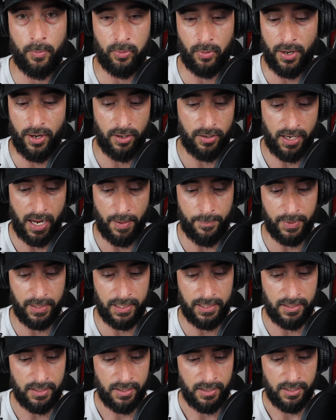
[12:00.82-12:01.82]
player. I
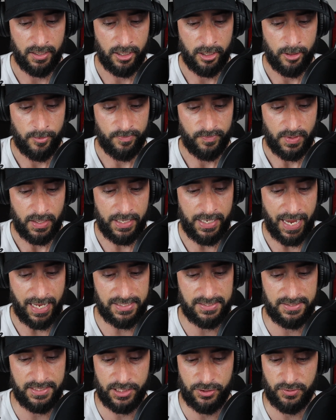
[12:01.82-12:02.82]
mean, he
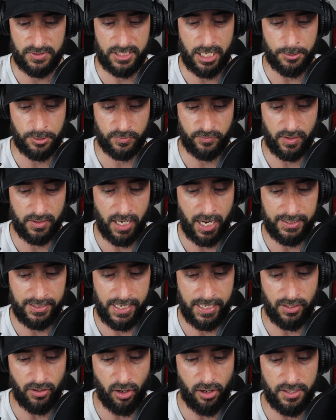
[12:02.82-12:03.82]
has 6 receptions for
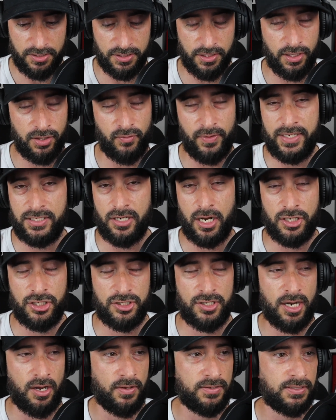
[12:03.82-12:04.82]
98 yards and 3
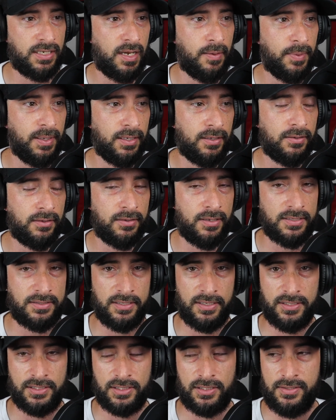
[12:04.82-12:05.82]
touchdowns. I mean, this
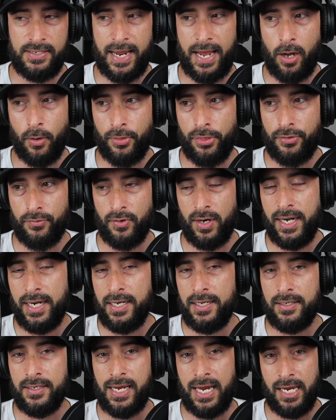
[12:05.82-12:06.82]
is now
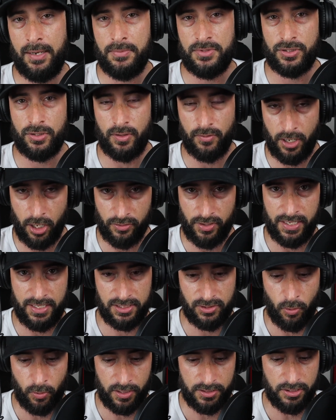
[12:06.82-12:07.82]
3 games in a row that he
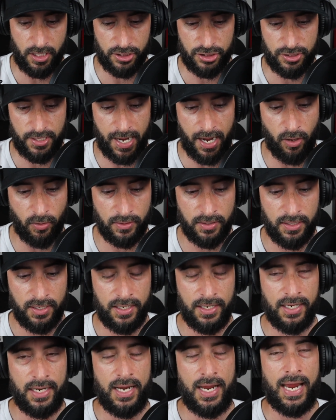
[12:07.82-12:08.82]
scored a touchdown.
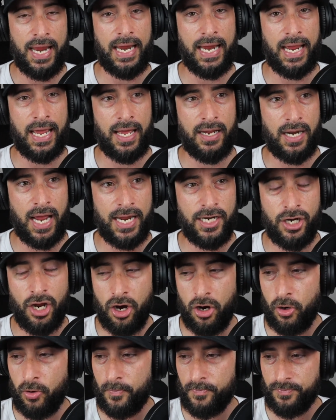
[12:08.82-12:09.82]
And I
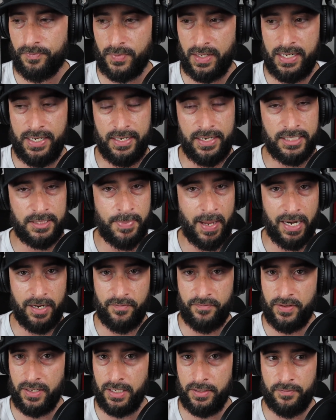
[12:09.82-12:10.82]
know he is
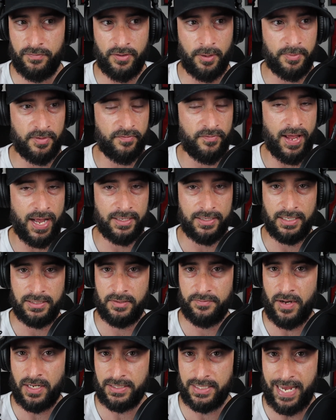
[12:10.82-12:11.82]
benefiting from the fact that
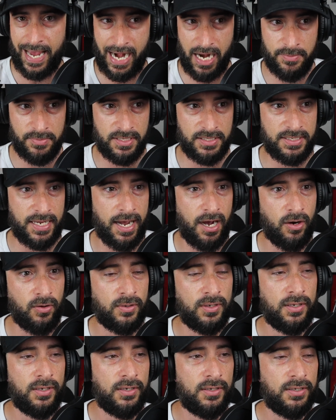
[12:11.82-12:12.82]
Devontae Adams is
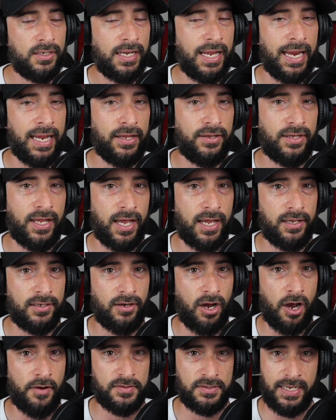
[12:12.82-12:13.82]
out, and then
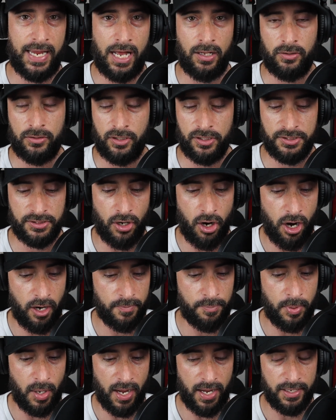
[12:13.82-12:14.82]
obviously Allen
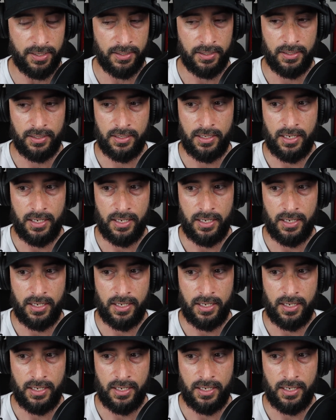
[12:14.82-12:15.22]
Lazard, but